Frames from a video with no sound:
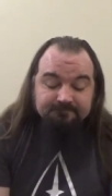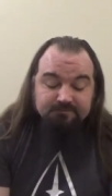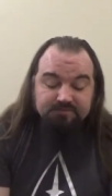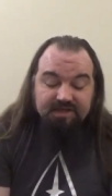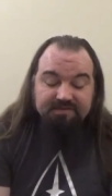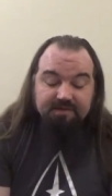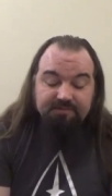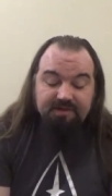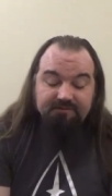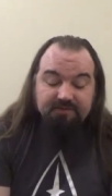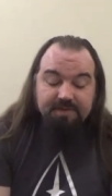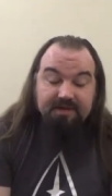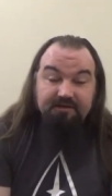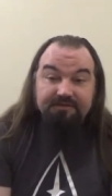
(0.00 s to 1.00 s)
Next up, we have
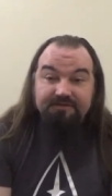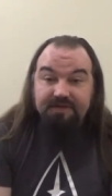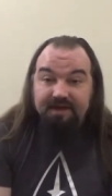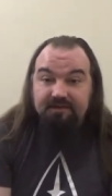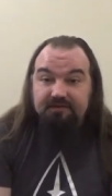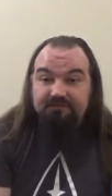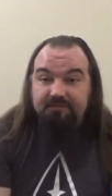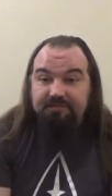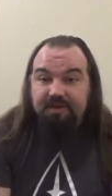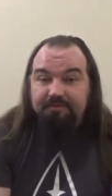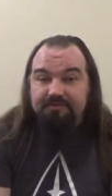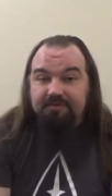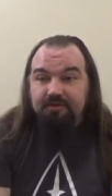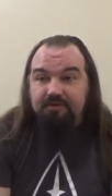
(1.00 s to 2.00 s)
Commander Thalen from the
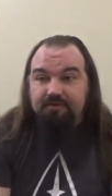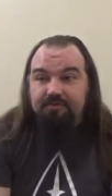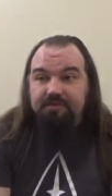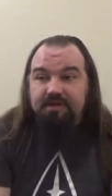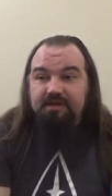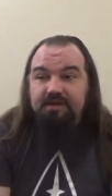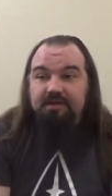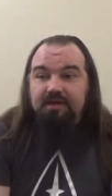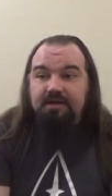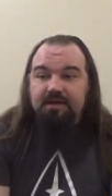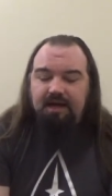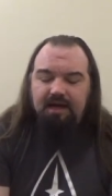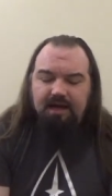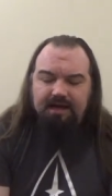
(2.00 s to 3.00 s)
episode
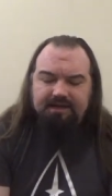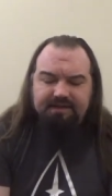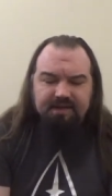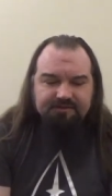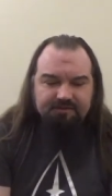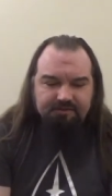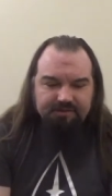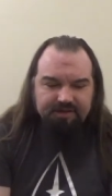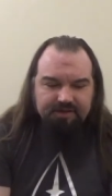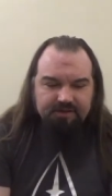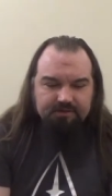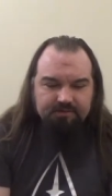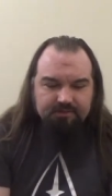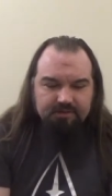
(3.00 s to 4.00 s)
uh,
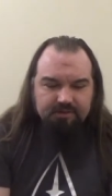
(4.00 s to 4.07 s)
Yesteryear,